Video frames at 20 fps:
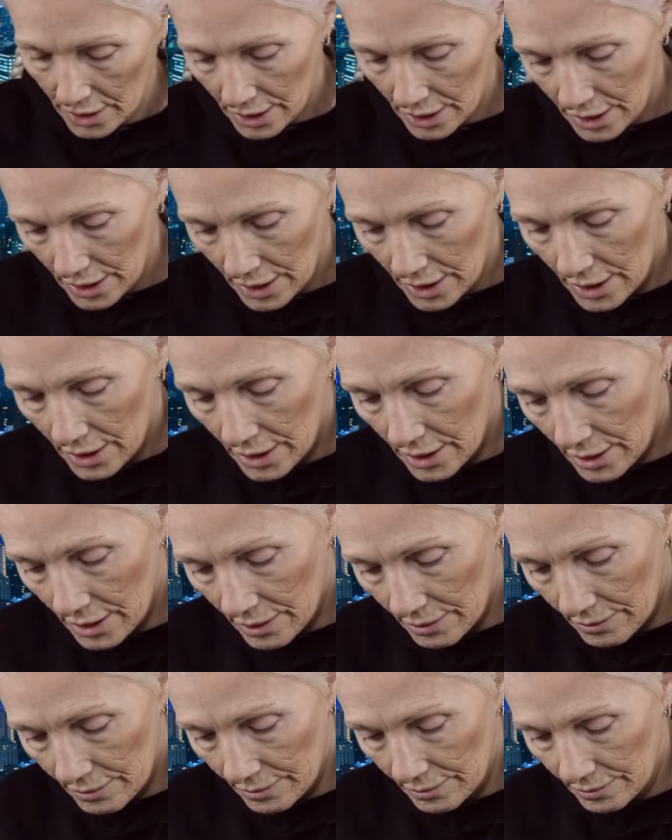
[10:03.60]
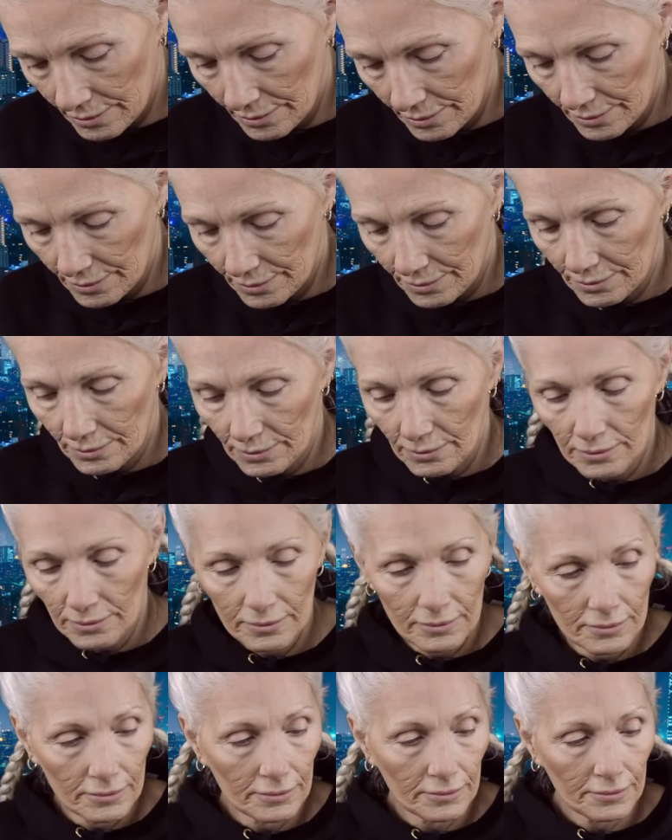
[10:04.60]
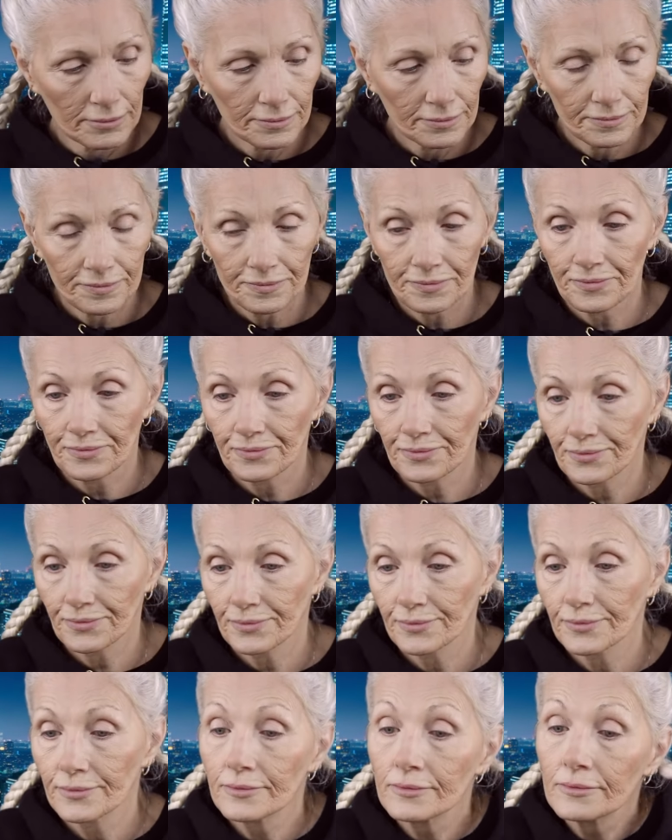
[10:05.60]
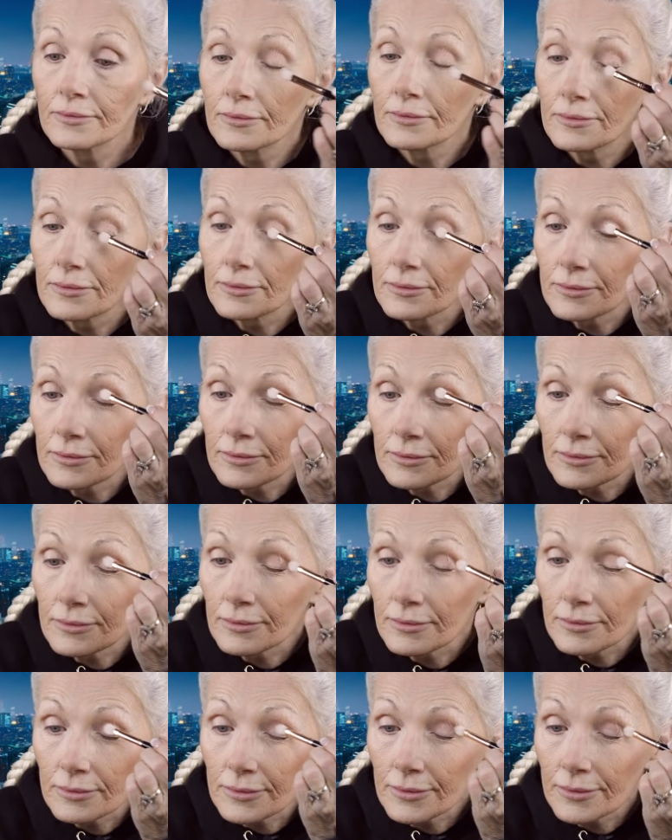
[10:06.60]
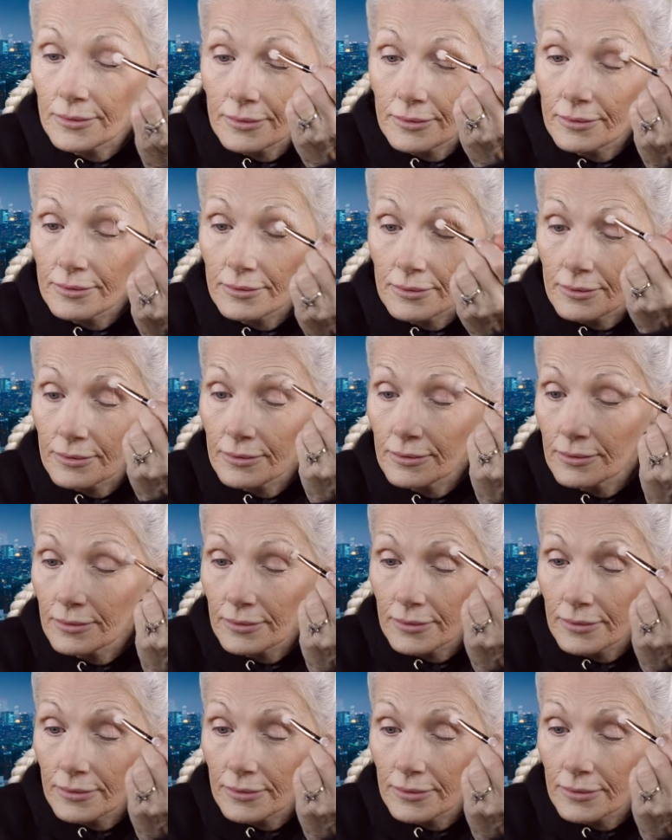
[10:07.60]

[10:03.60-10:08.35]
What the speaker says: Nothing is said.